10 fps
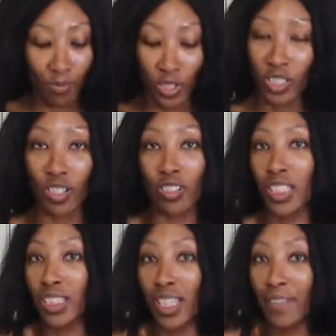what girl
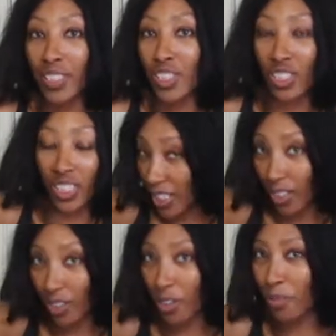doesn't love to
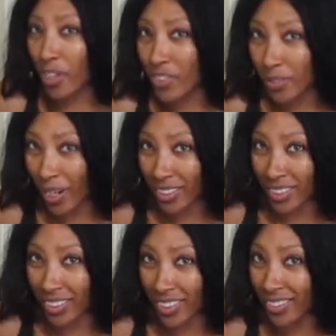steal her boyfriend's
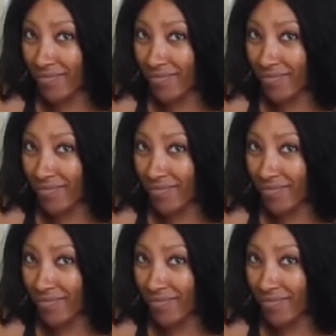boxers?